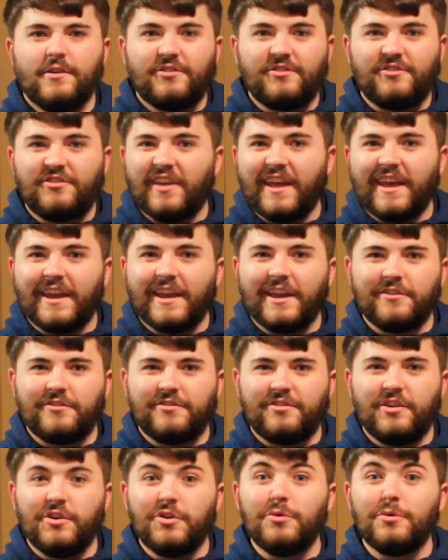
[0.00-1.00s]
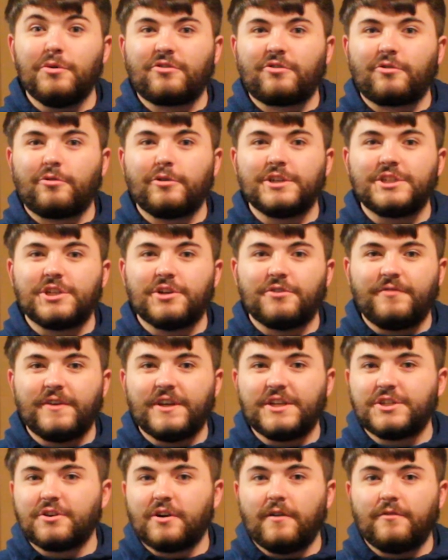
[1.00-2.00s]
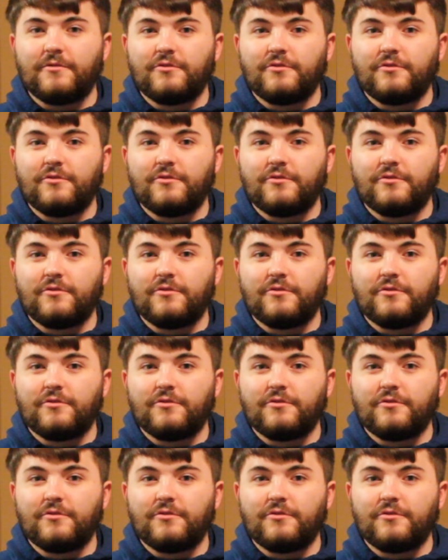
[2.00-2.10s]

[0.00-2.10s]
Sting is the newest creature feature of